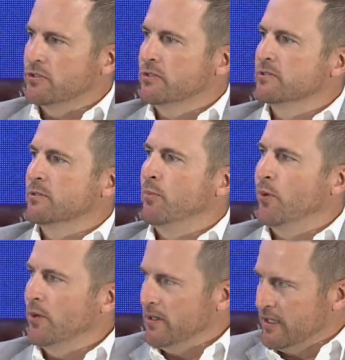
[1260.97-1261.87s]
it was an
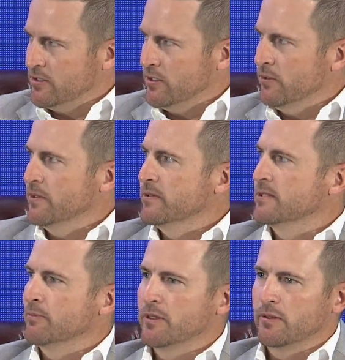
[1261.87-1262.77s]
important issue, and it was
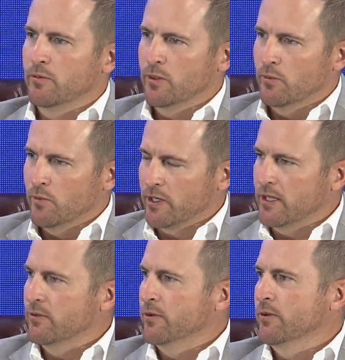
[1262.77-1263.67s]
something that we were
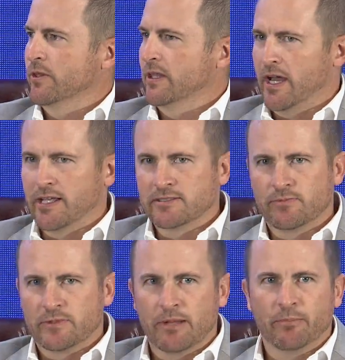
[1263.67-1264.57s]
working through. The Alliance
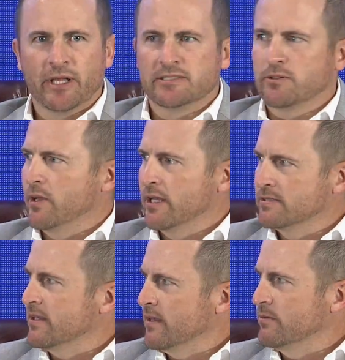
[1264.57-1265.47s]
to End Plastic
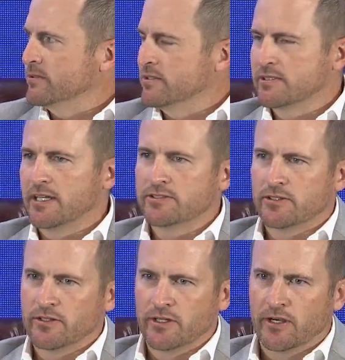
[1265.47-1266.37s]
Waste, I think, was discussed
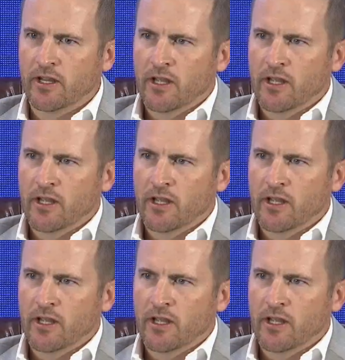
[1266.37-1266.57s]
earlier.